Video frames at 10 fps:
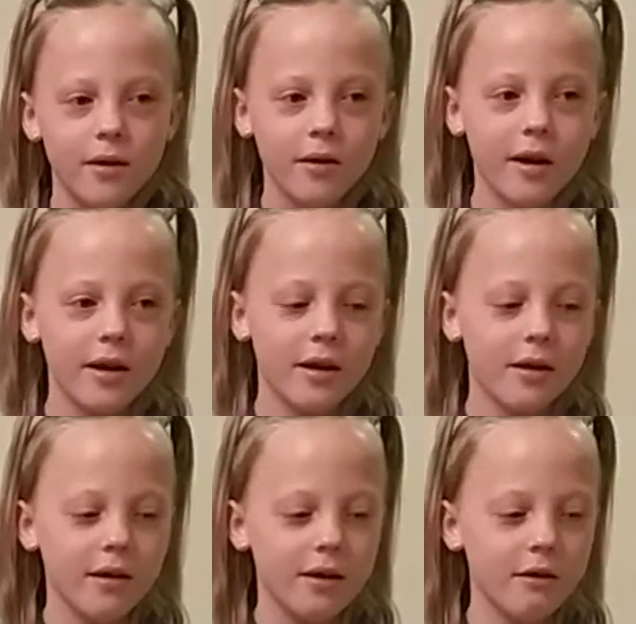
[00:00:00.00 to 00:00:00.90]
Like
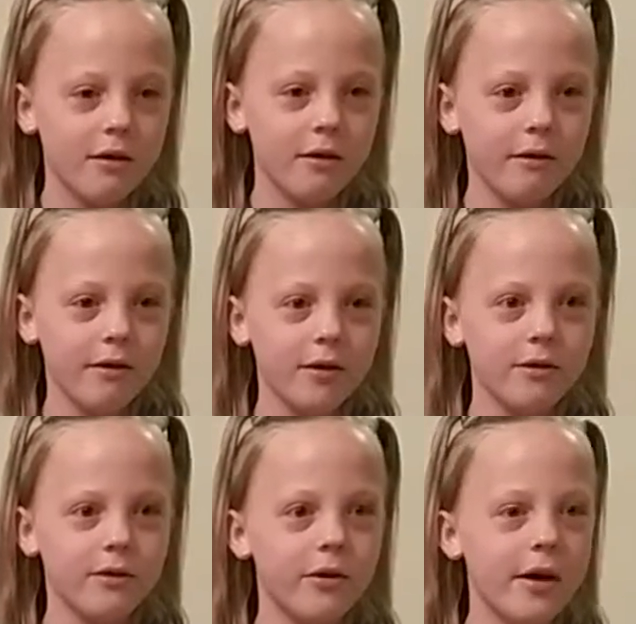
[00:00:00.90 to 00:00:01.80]

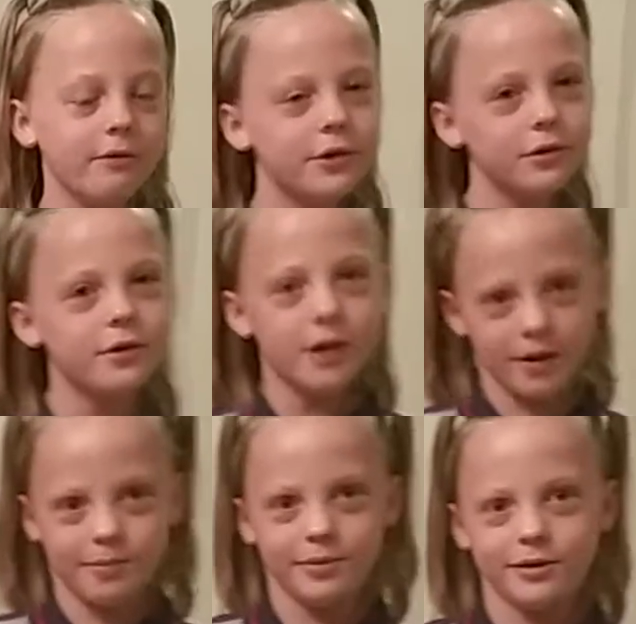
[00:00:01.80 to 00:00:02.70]
you have 2
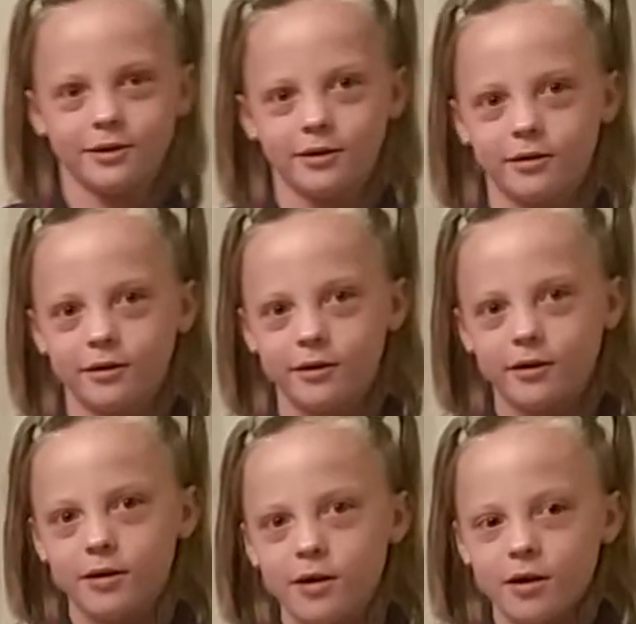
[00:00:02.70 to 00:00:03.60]
cups.
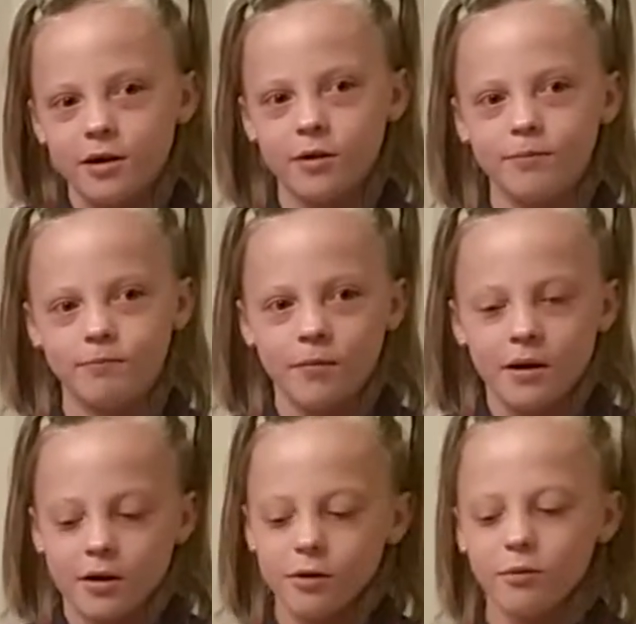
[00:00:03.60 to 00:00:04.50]
You
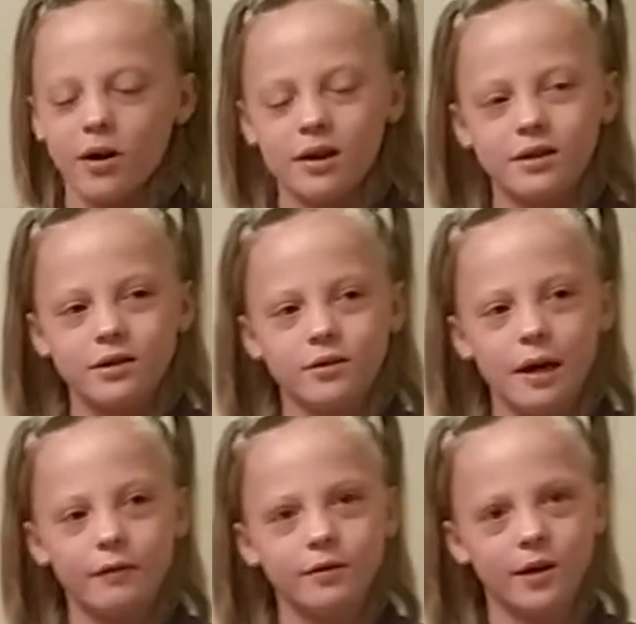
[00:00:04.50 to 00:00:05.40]
want to
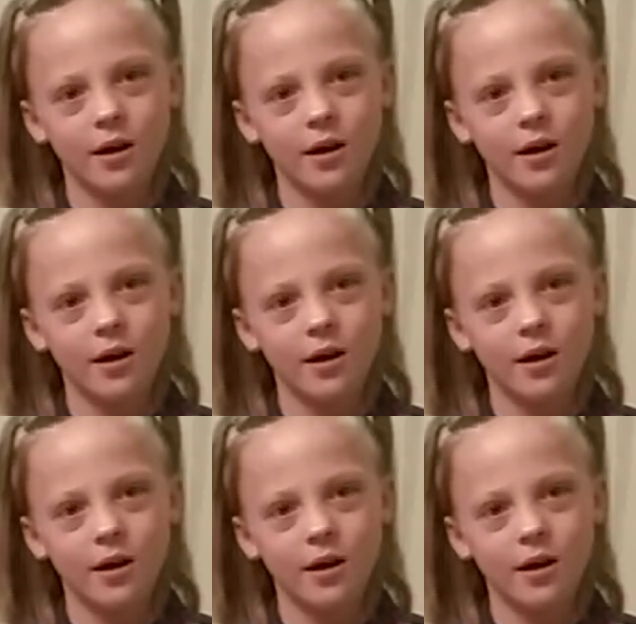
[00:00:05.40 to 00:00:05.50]
have the